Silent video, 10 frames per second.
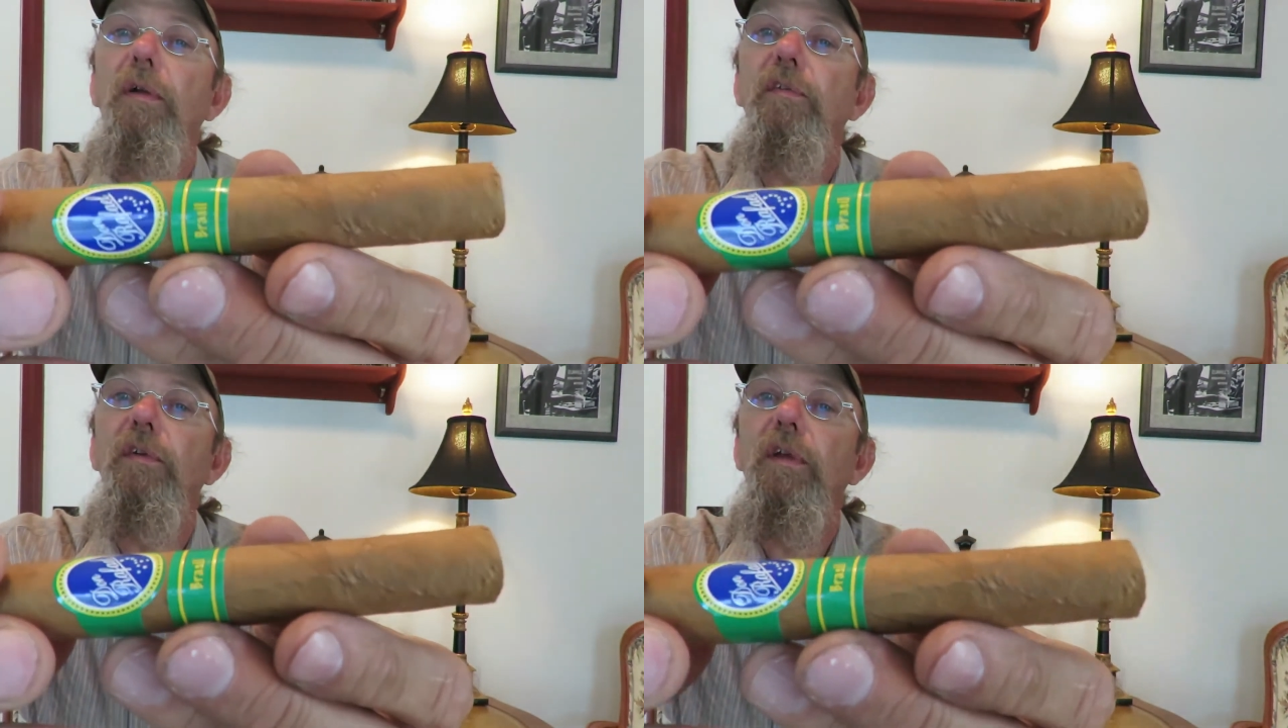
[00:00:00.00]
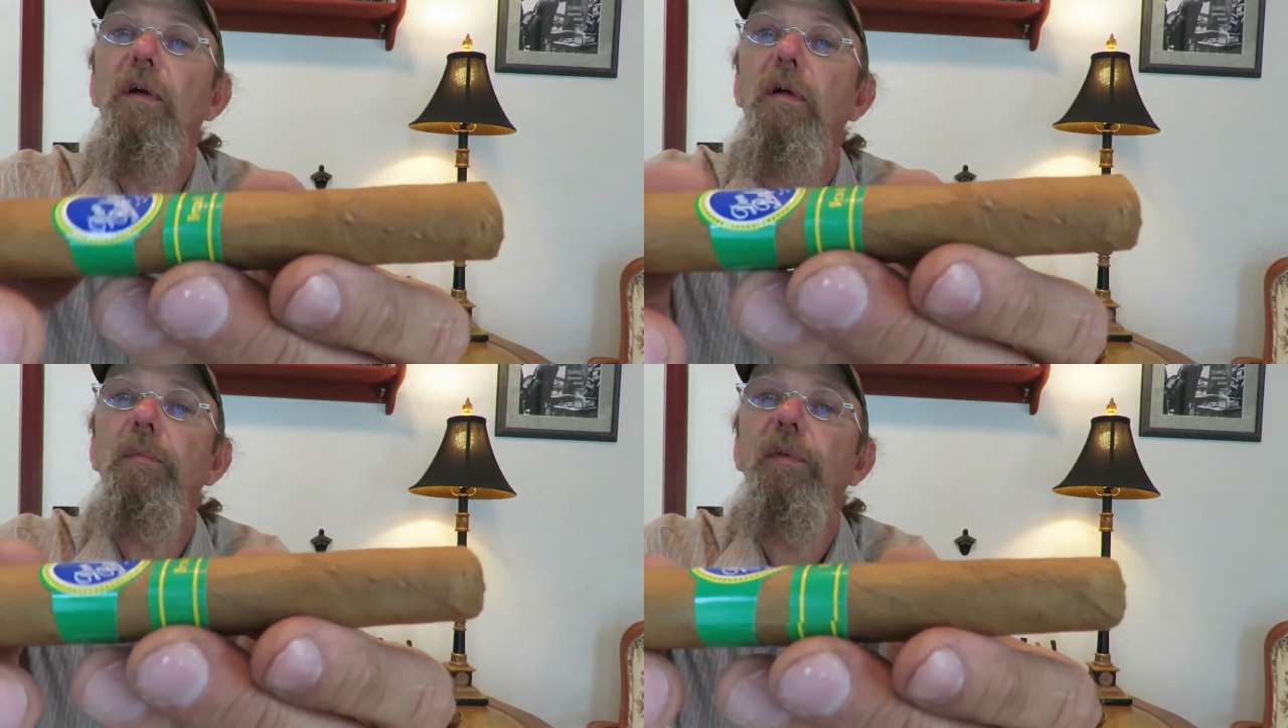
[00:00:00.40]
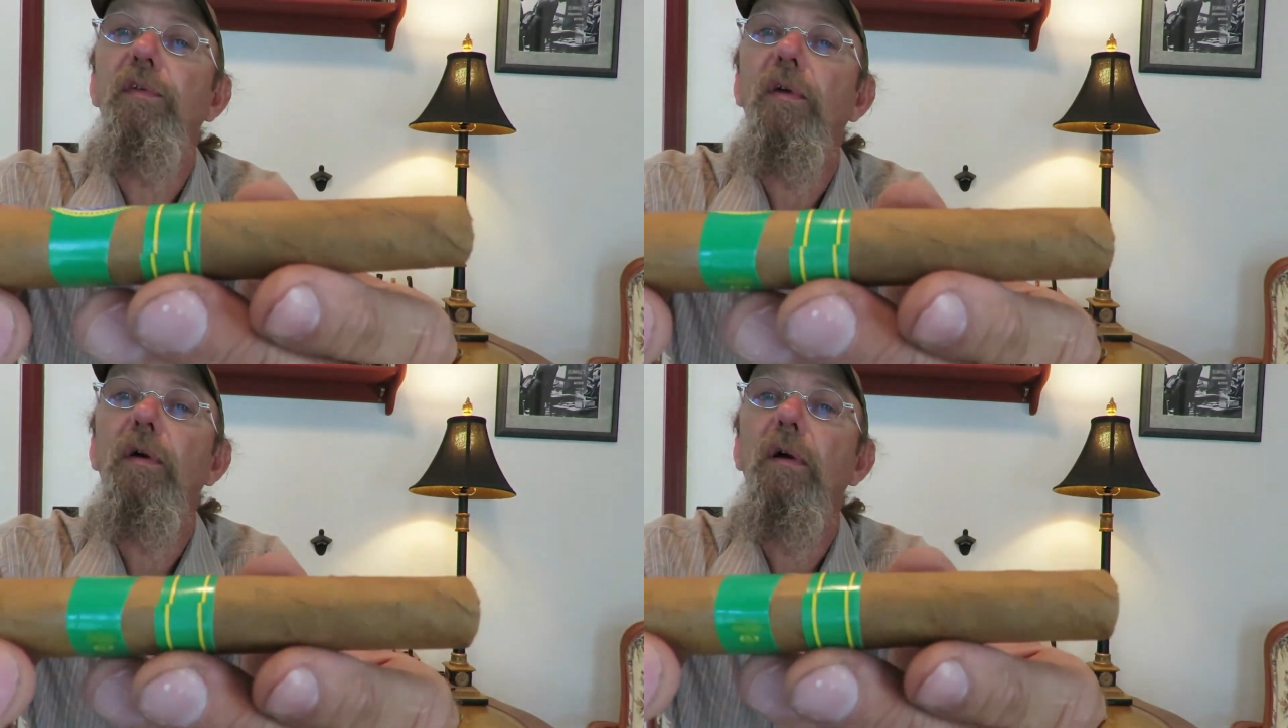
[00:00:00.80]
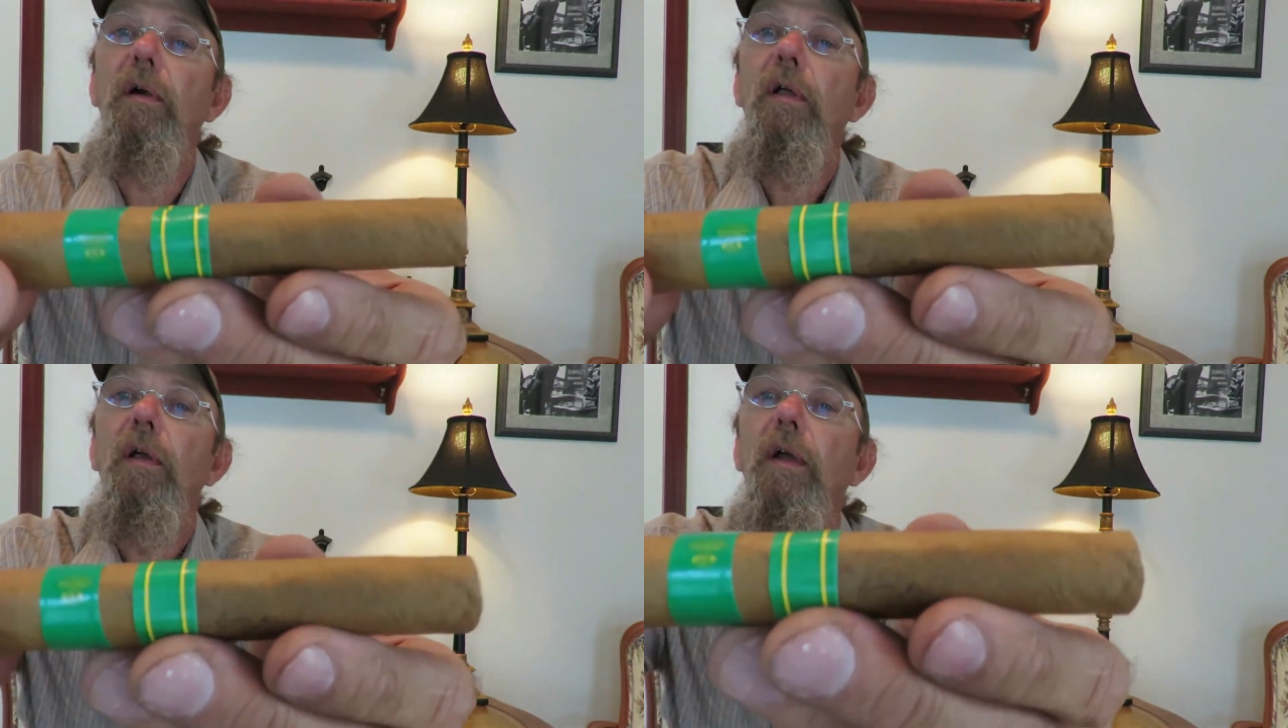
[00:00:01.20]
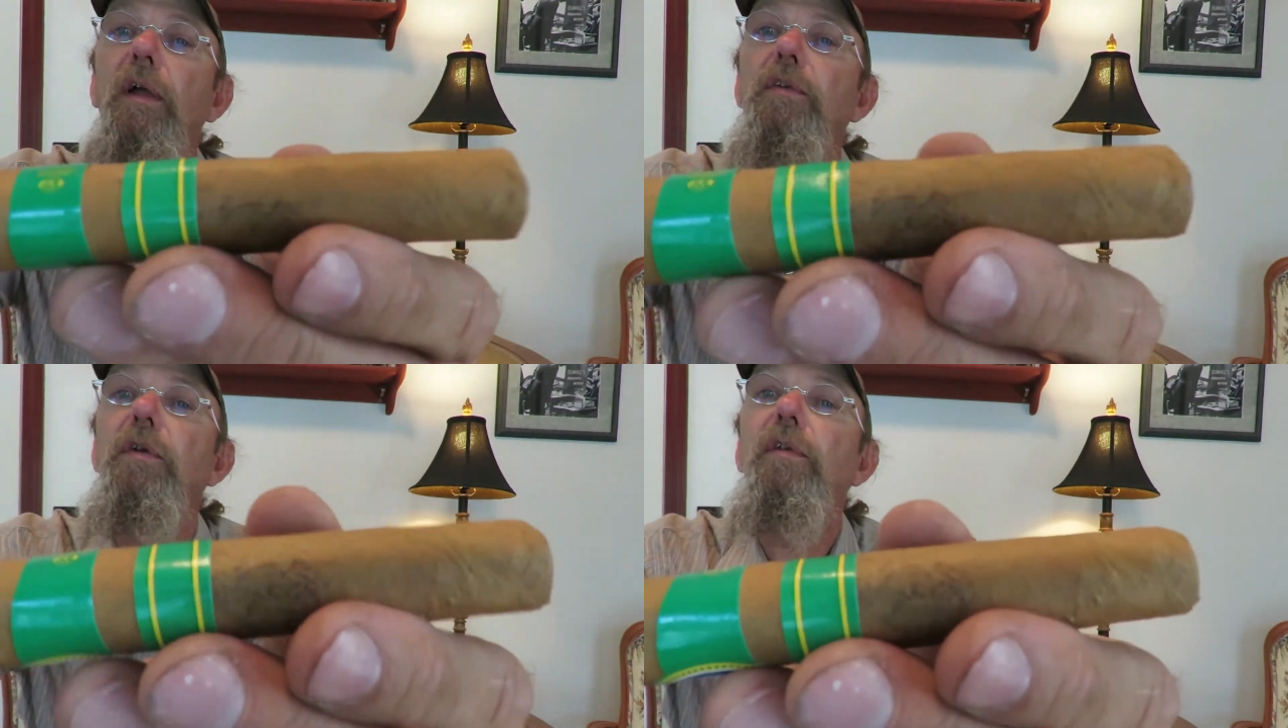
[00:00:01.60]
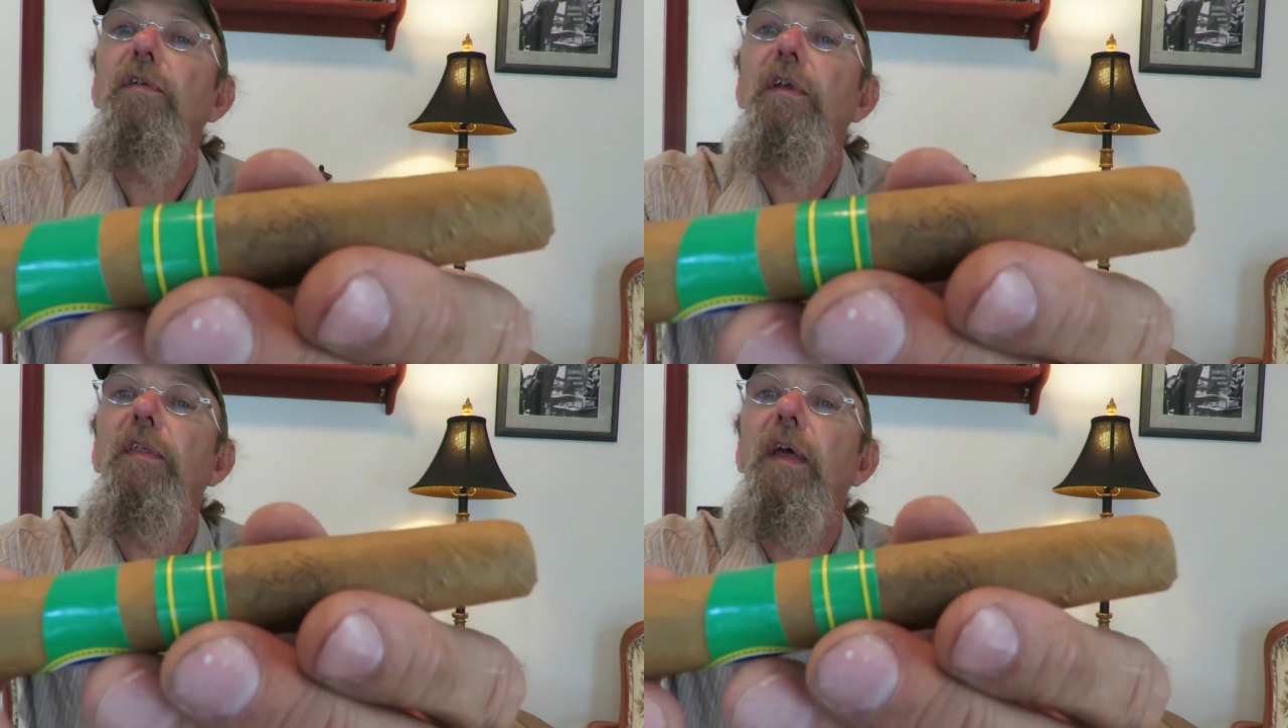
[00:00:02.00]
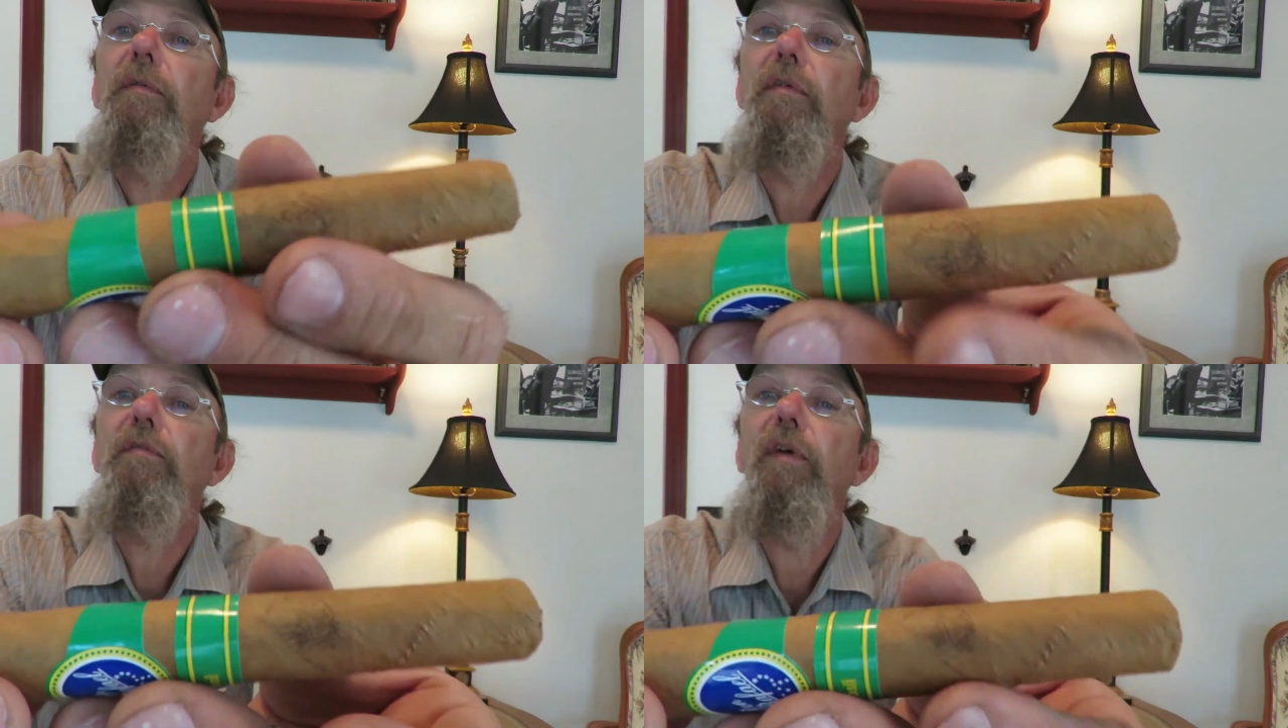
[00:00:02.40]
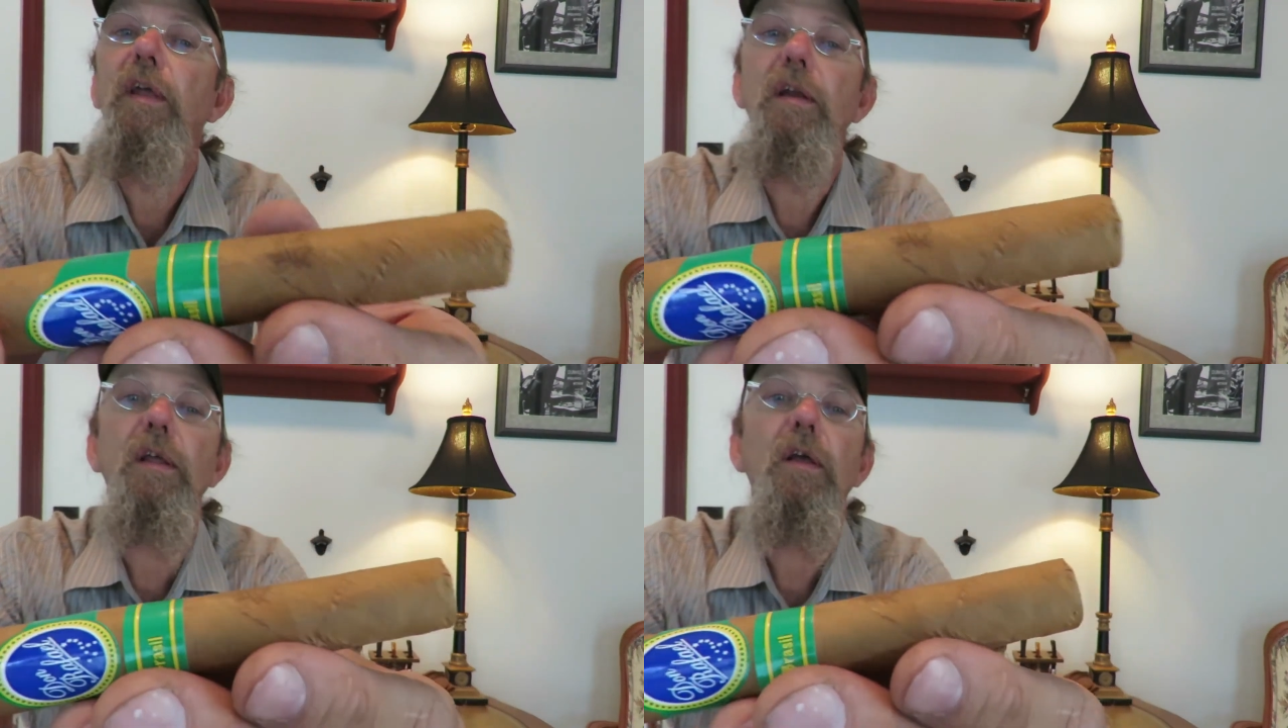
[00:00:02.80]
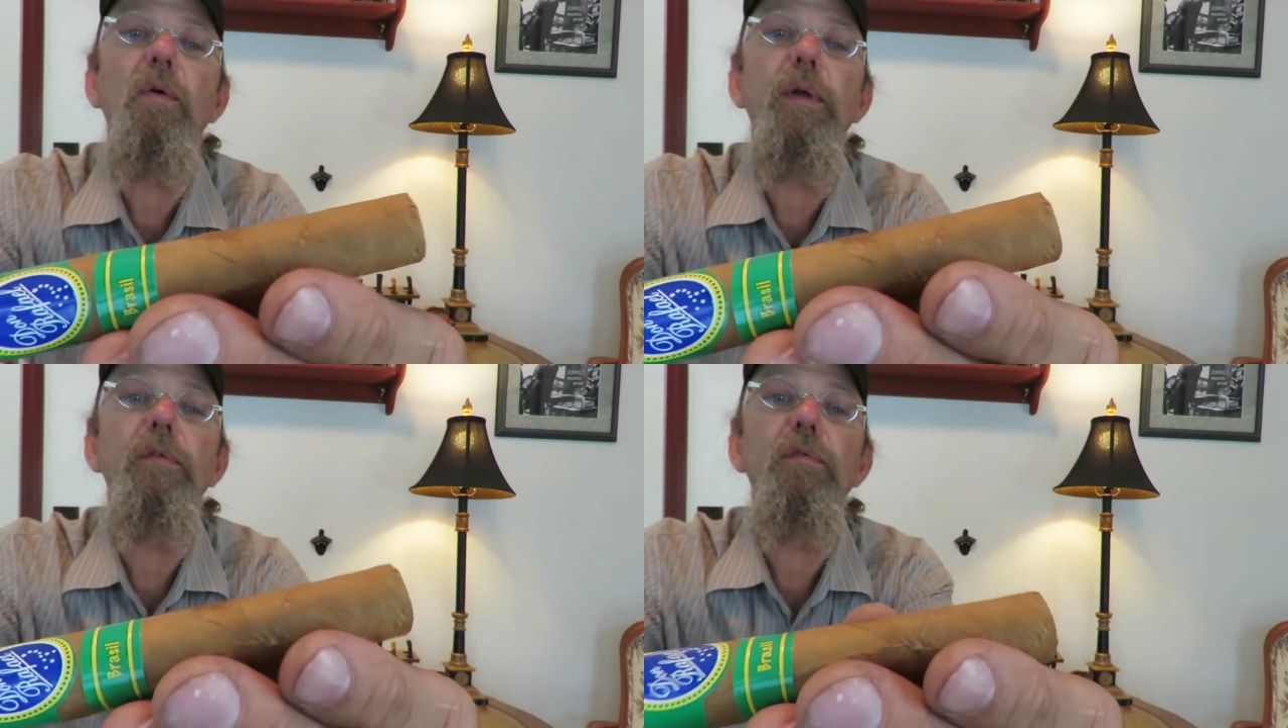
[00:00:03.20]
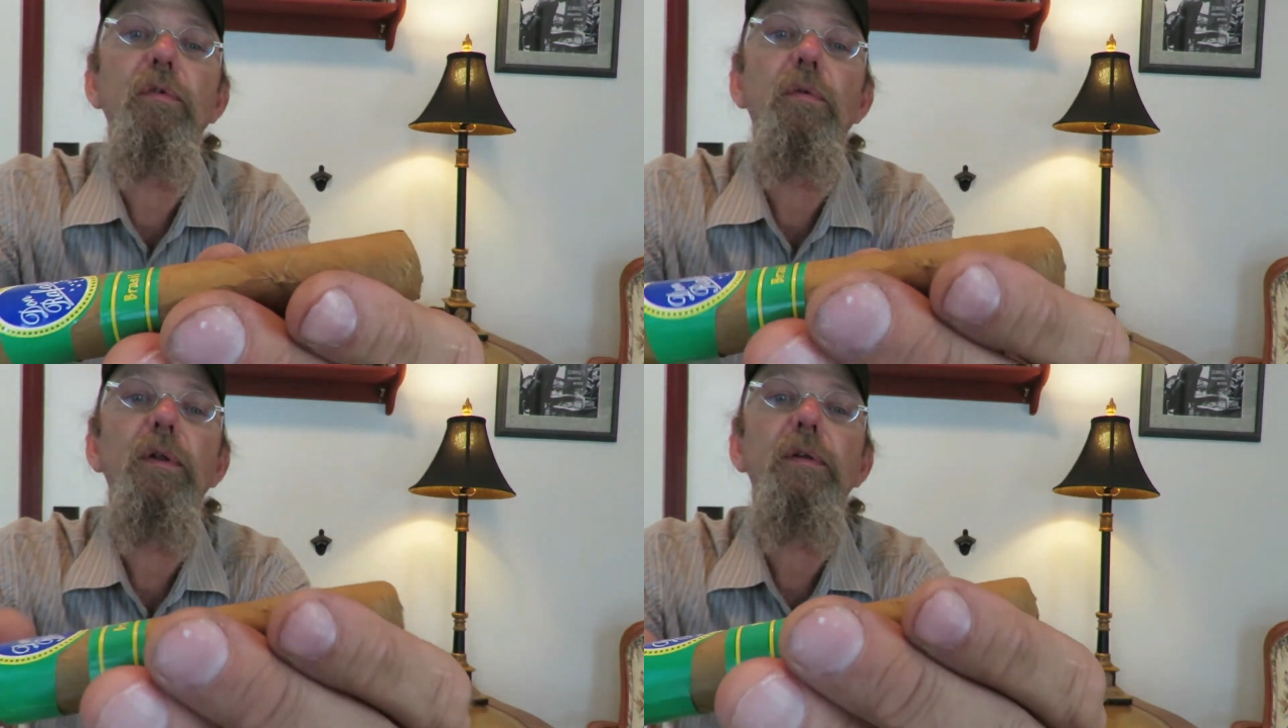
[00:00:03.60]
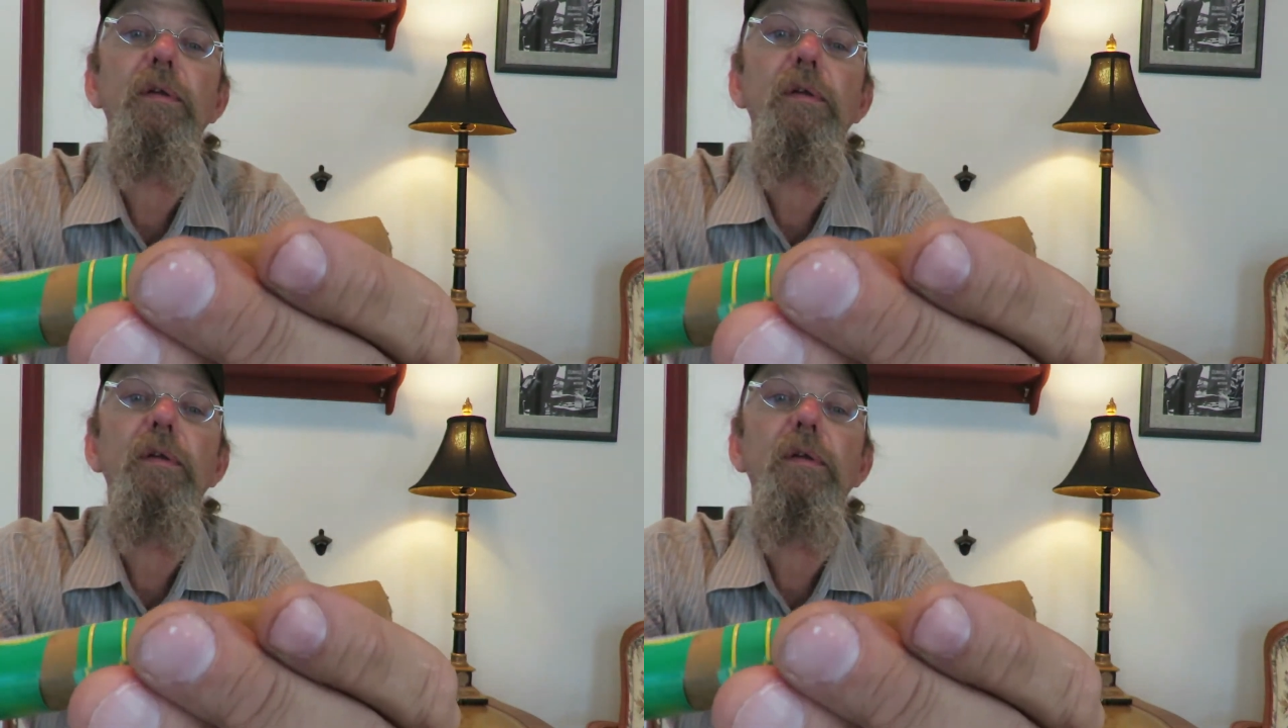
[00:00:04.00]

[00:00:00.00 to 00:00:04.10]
It's an economy cigar, and you can see the heavy veining going through it,